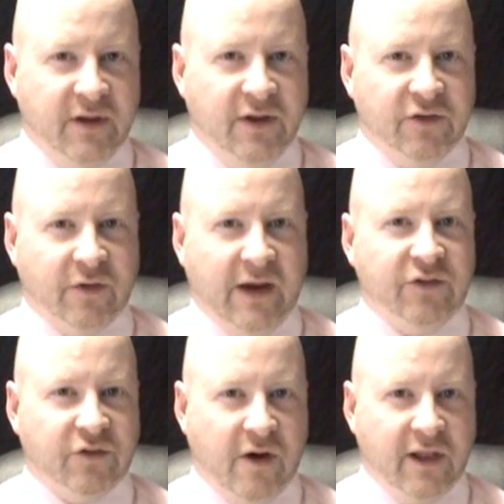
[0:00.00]
So I
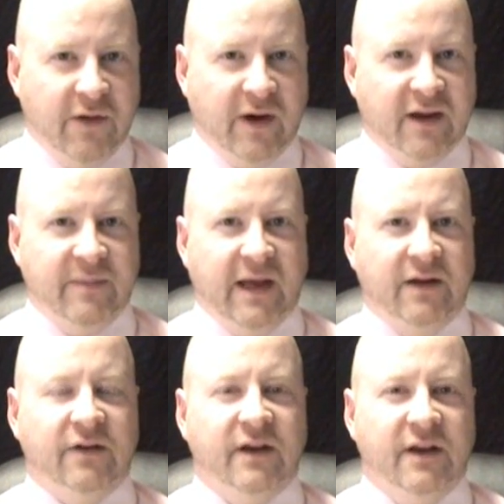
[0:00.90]
strongly
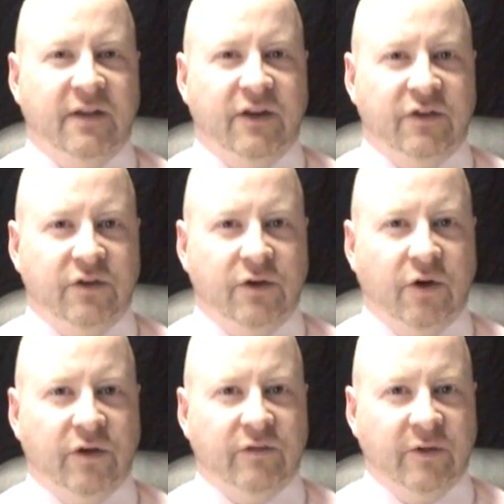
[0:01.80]
recommend that you
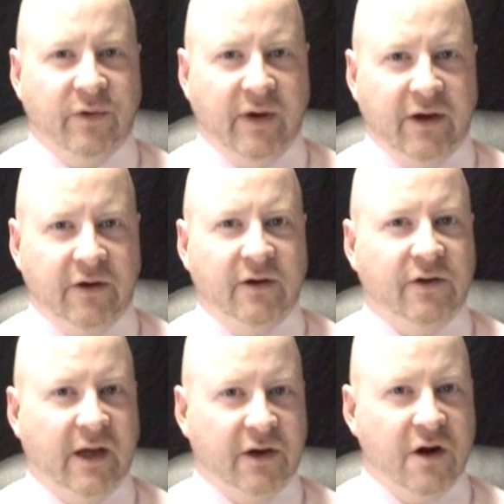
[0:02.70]
go to
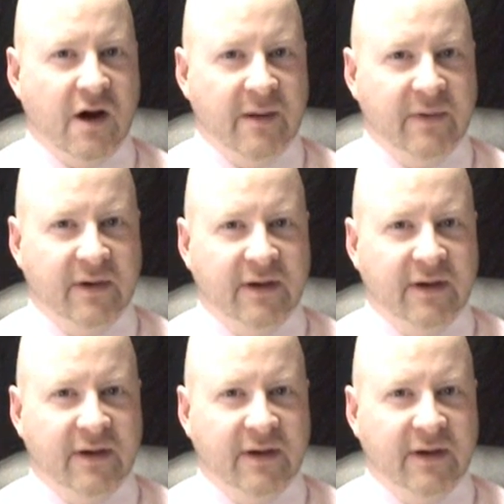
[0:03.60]
Verbarrator.com,